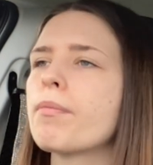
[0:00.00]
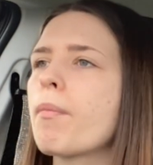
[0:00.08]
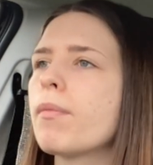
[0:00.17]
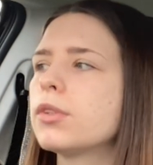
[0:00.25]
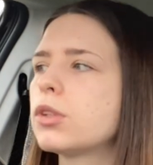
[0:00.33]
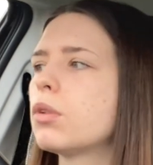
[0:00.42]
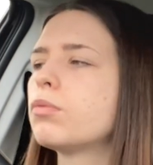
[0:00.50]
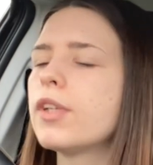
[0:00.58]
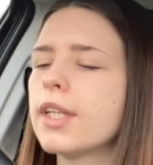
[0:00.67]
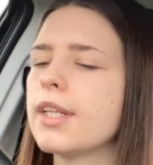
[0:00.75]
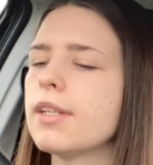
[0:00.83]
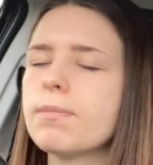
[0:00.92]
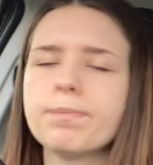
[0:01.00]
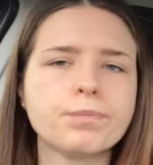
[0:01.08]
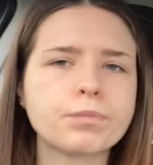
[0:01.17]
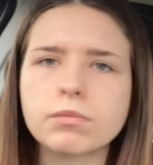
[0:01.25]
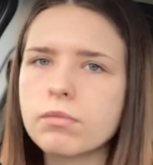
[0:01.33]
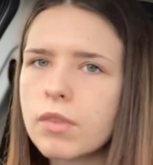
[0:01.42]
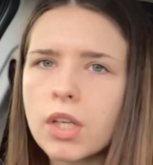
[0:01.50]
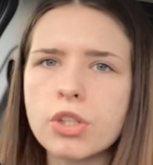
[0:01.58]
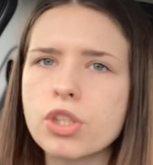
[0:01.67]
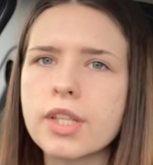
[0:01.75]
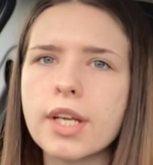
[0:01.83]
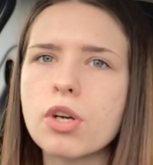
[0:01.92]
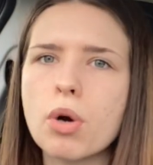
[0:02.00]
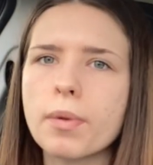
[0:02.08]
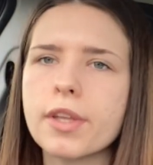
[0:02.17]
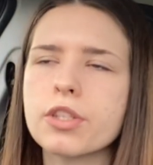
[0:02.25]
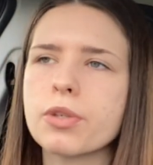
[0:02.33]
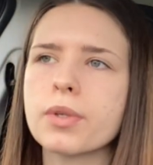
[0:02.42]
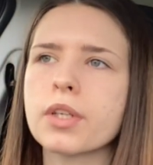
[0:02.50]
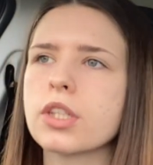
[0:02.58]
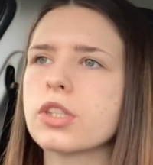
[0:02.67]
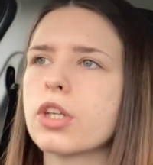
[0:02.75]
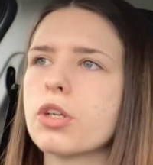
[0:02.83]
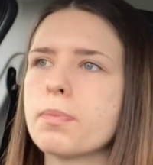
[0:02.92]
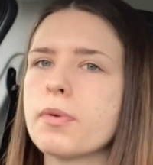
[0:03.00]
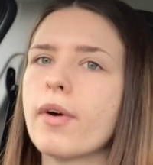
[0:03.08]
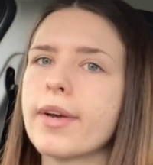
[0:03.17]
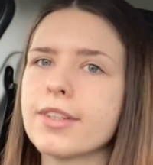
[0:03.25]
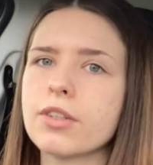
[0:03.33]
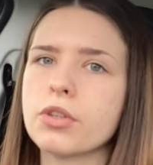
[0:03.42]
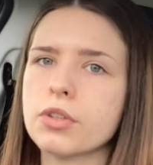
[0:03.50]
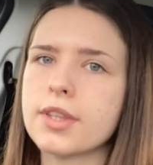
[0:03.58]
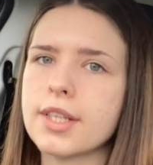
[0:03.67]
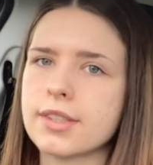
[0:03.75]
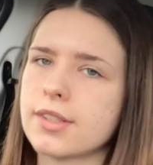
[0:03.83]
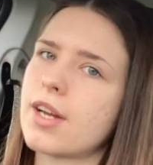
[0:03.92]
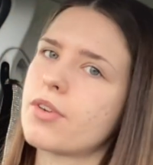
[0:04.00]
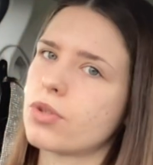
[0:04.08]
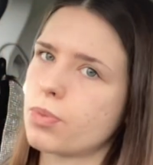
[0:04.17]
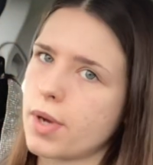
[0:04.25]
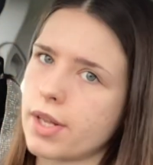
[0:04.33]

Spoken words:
So really, just ignore what they're doing, because they could be writing good things down as well,